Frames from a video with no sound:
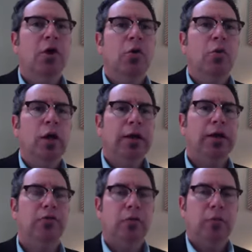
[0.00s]
Well, I
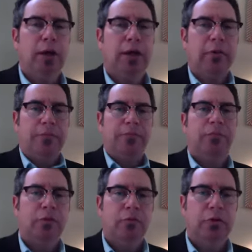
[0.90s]
guess what
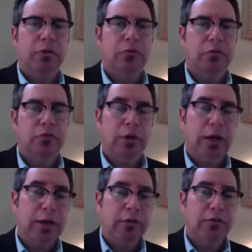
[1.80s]

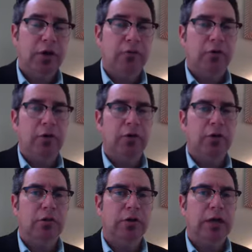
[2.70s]
I discovered here
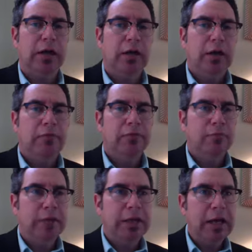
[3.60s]
is that
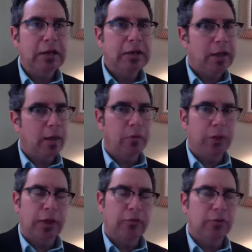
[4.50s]
getting to that
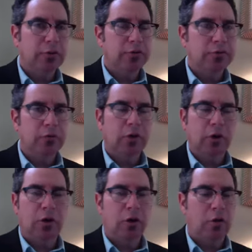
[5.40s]
place where you feel
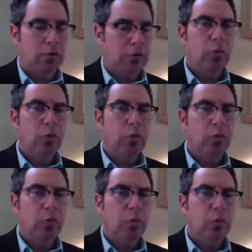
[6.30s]
called and
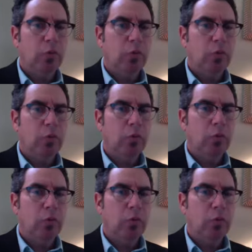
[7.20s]
passion and all those
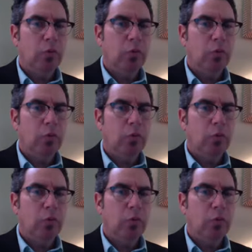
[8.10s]
kinds of things,